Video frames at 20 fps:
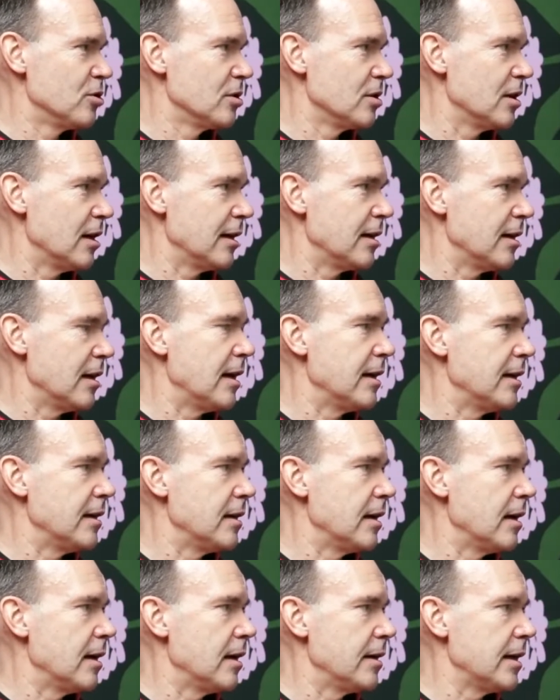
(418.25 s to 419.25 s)
And
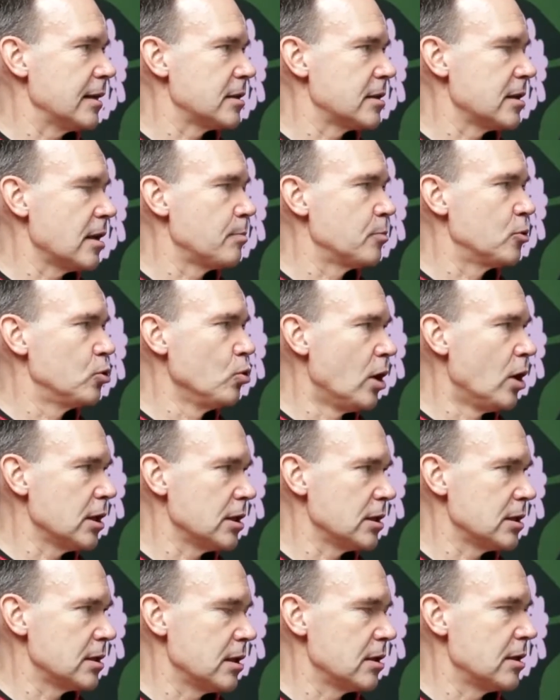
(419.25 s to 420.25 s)
that's up to
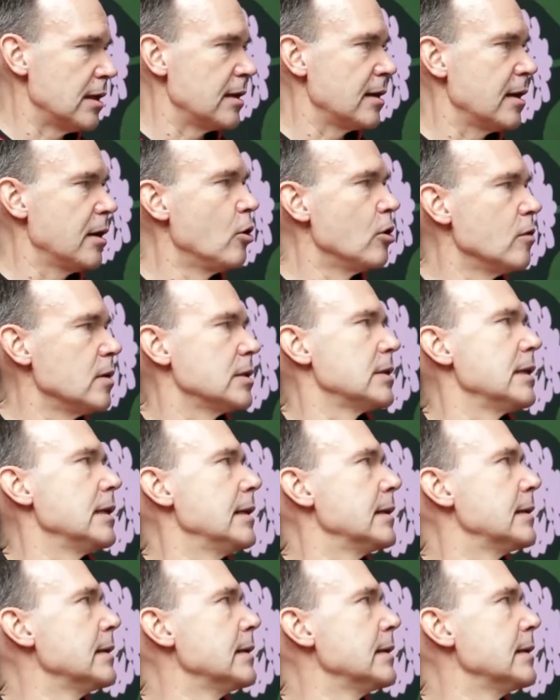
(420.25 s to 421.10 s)
us. And I always say that